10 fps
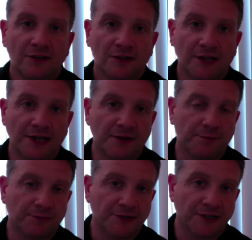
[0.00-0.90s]
like
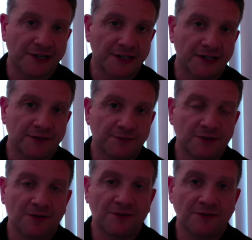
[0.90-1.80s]
a, like a
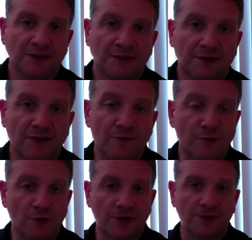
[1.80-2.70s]
certain uh, government
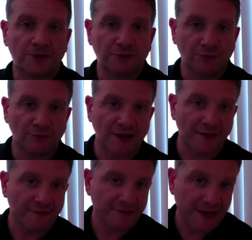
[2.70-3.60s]
workers who have
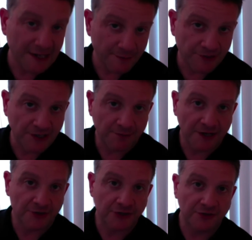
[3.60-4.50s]
an eighty percent
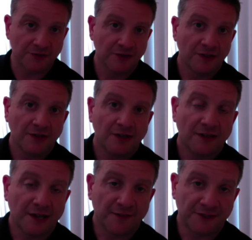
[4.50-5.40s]
pension
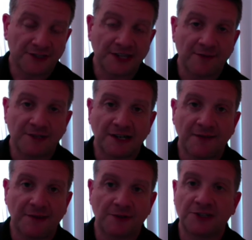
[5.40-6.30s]
and if at the same time
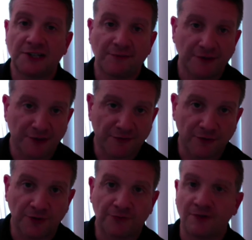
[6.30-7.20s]
they were stuffing their
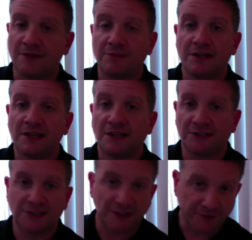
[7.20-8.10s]
403B and
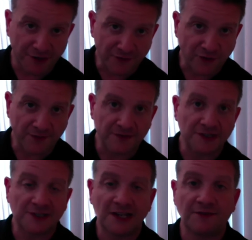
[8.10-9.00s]
stuffing their
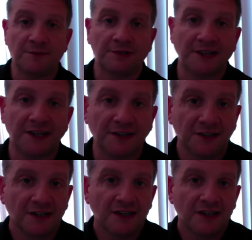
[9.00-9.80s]
457 plan,